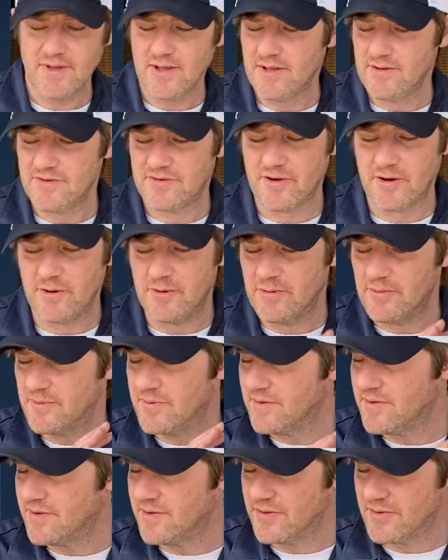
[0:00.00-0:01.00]
So
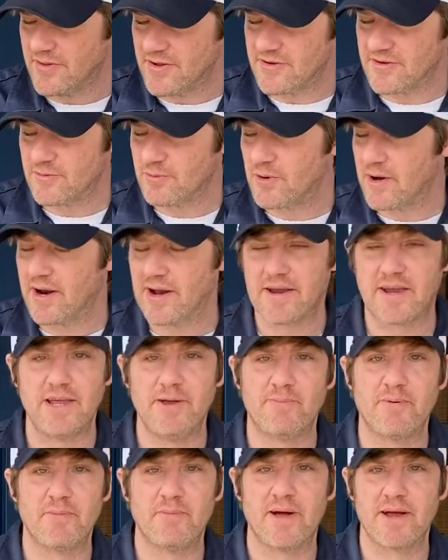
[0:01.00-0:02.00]
this is what I
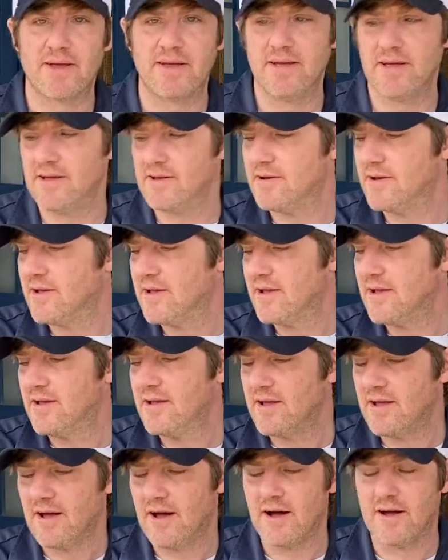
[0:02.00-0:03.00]
keep on my kit.
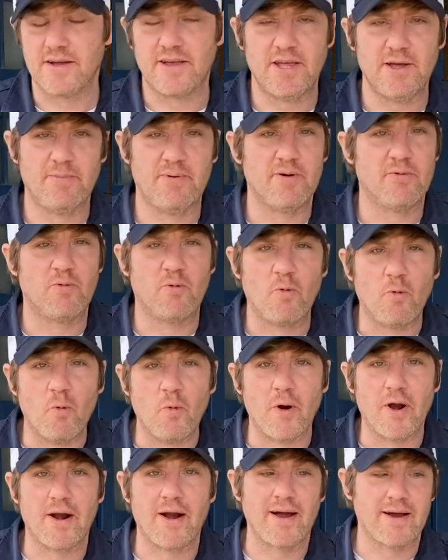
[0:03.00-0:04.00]
I keep it
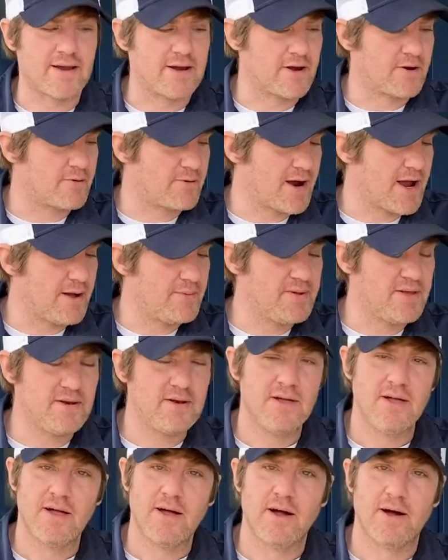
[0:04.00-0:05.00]
where I can grab it.
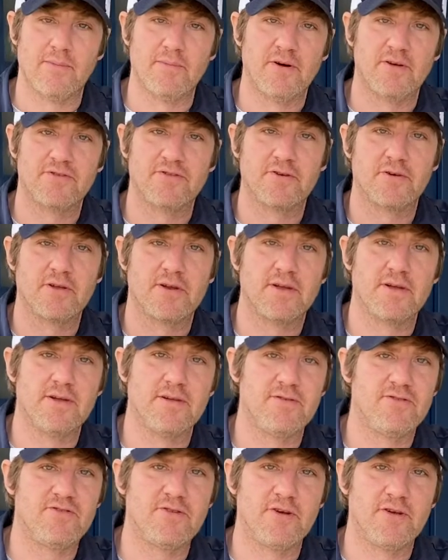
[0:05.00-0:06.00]
I'm also going
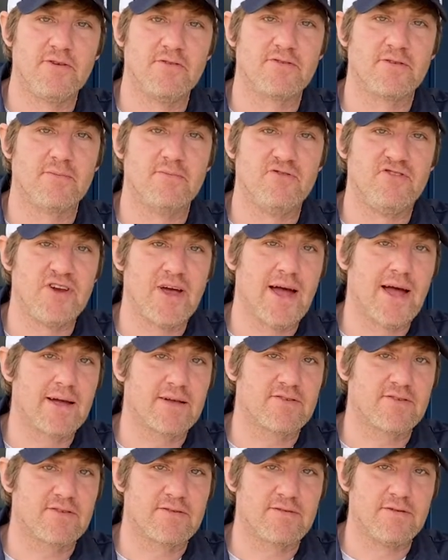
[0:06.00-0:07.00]
to show you some
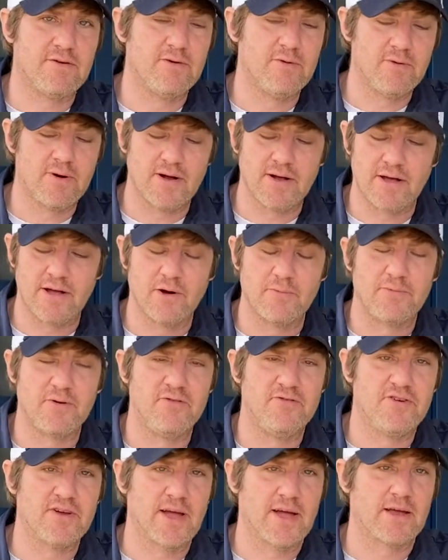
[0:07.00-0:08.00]
jacks to help you
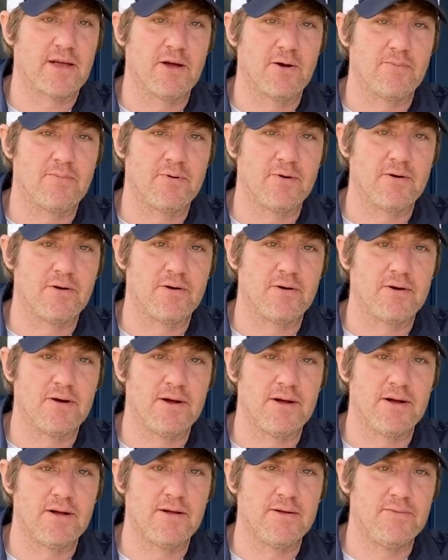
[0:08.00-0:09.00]
jack up
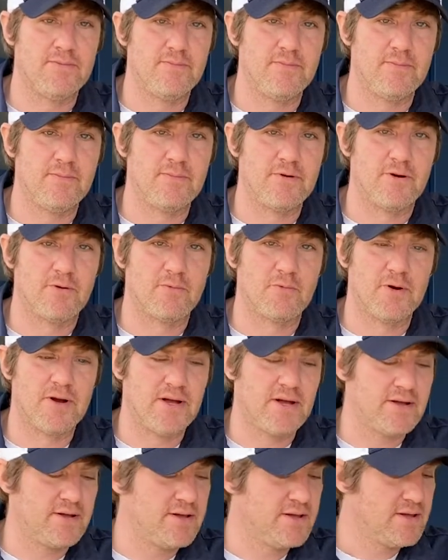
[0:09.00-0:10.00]
your
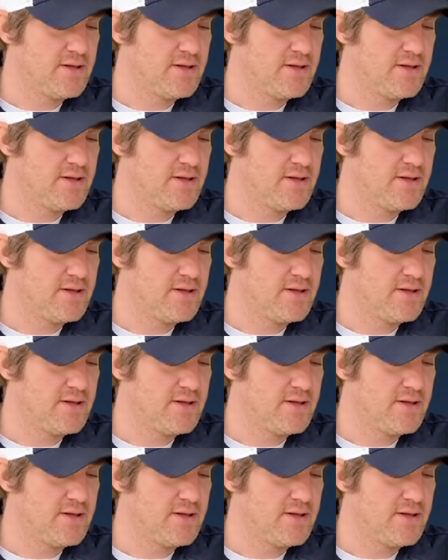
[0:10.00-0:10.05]
rig.